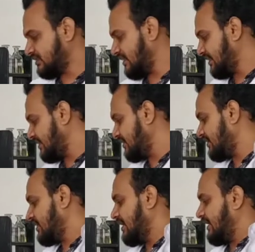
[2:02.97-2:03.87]
reagent.
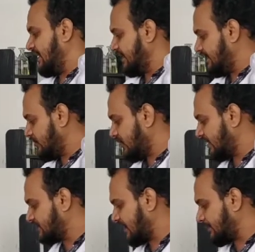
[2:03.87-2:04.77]
In your
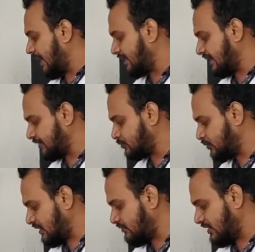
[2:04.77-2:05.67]
exam at class
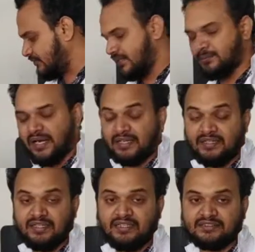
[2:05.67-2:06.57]
12 level,
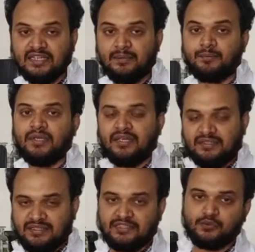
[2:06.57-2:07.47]
practical exam,
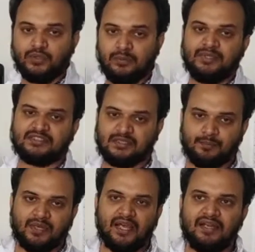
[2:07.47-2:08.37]
this will be
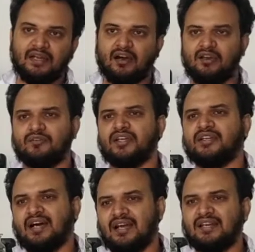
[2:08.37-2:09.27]
supplied. However,
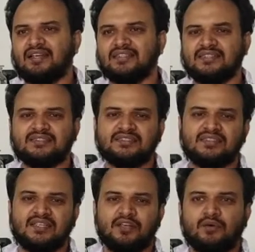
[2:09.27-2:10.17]
in higher classes,
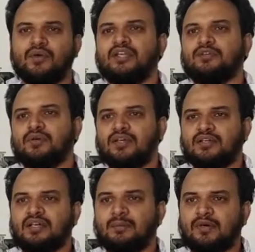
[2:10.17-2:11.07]
when you
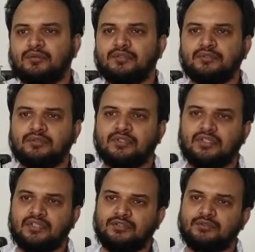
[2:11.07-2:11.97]
are about
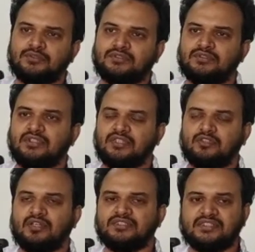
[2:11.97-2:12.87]
to use the
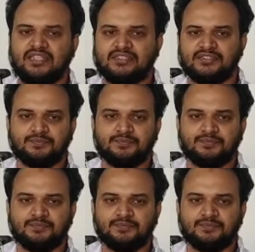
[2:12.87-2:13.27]
Tollen's test